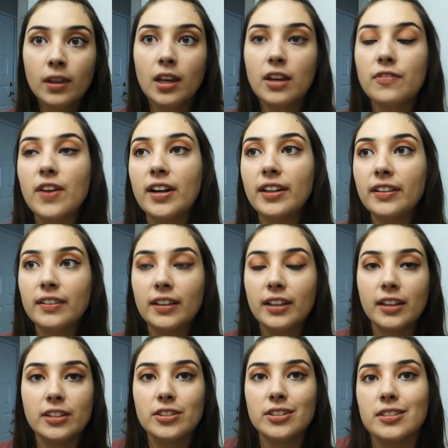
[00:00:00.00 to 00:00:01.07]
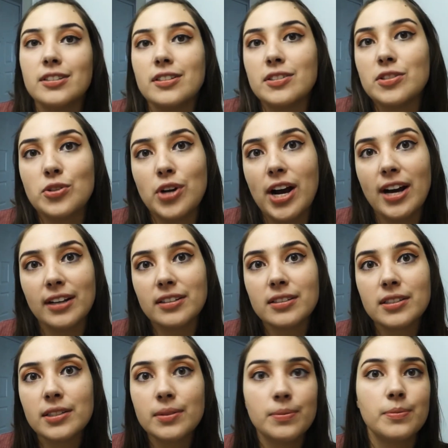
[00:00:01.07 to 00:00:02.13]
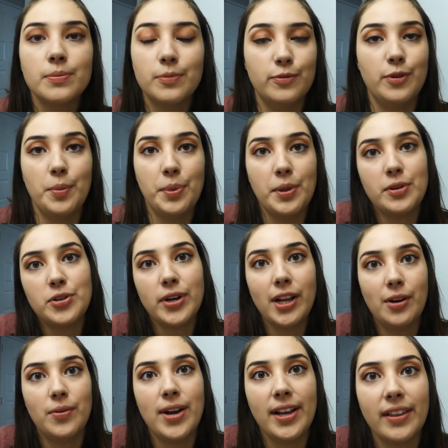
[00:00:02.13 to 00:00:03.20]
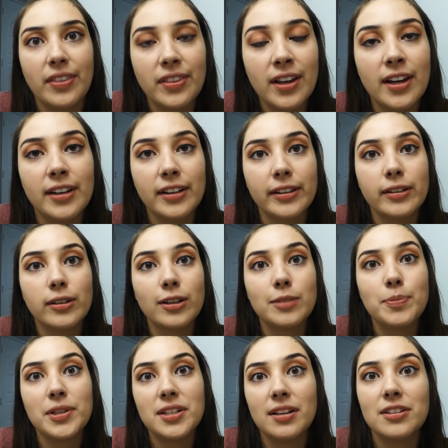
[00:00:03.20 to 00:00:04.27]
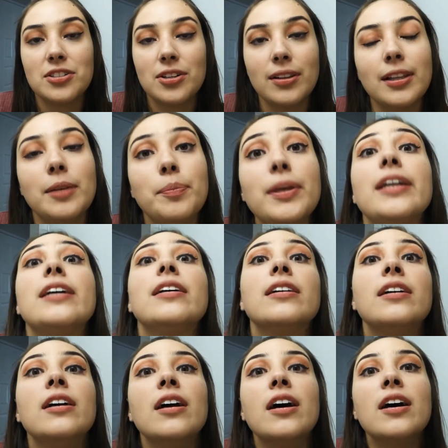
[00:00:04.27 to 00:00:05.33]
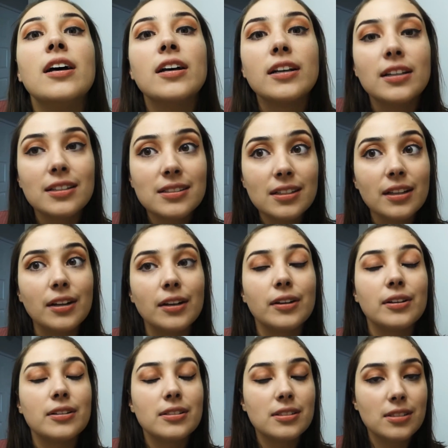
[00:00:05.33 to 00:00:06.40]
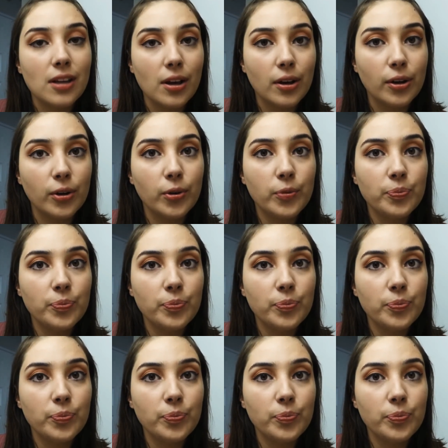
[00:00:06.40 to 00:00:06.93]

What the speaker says: If anything, it just distracts from the train wreck that it could potentially be considered. So,